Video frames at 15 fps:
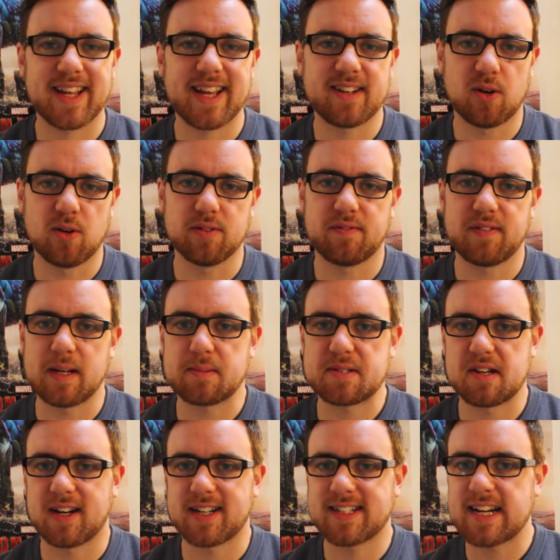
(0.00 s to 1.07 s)
then on the flip
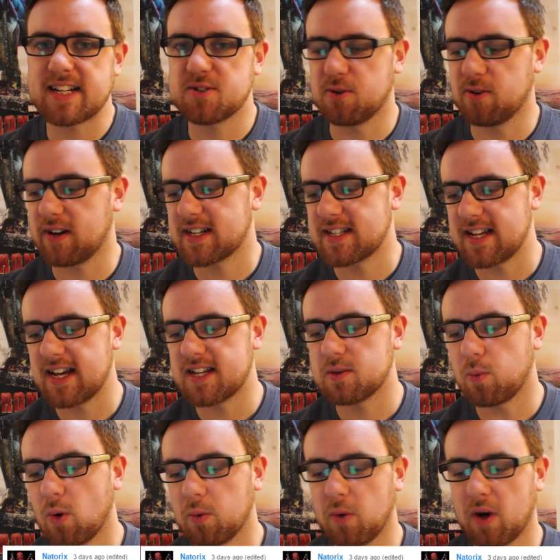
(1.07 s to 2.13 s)
side, Natorix
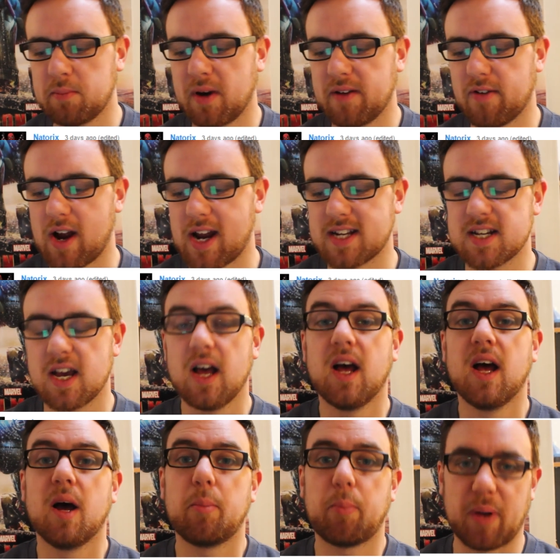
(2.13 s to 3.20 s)
says, "One word, my friend,
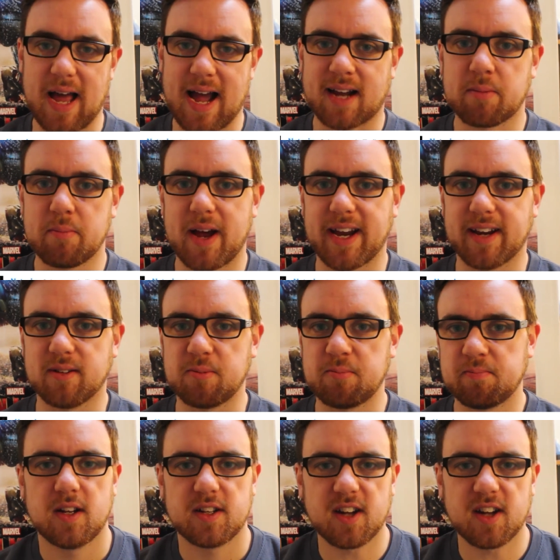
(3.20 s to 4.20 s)
blackmail."